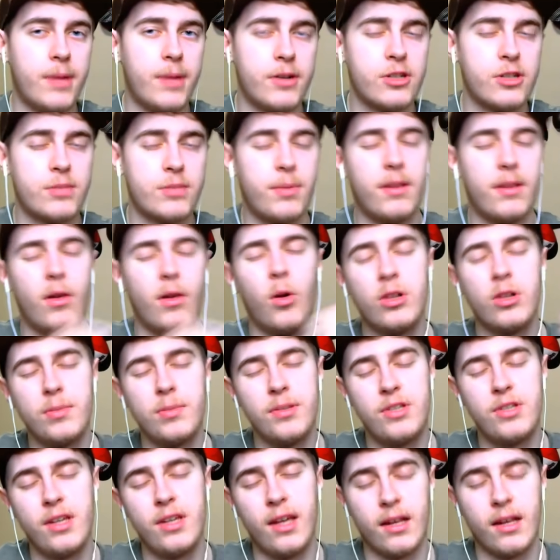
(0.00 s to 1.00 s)
but
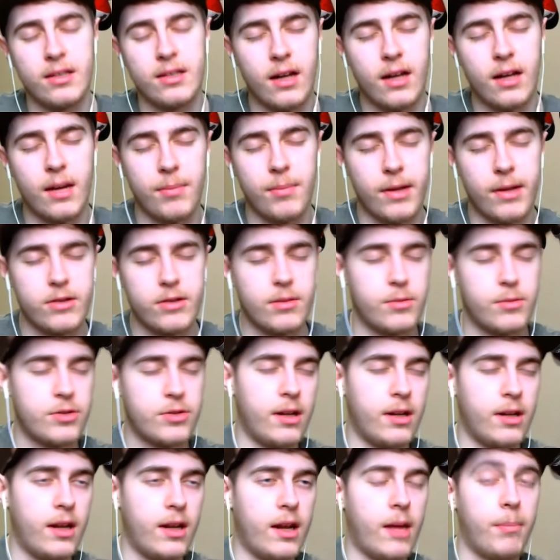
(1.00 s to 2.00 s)
ultimately, stop. That's what I'm
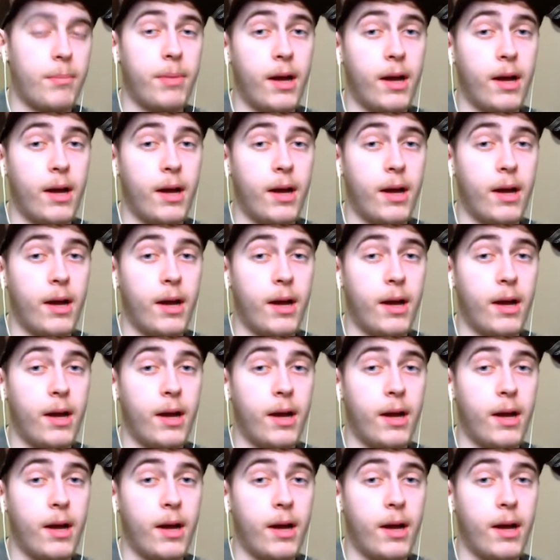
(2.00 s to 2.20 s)
trying to get at.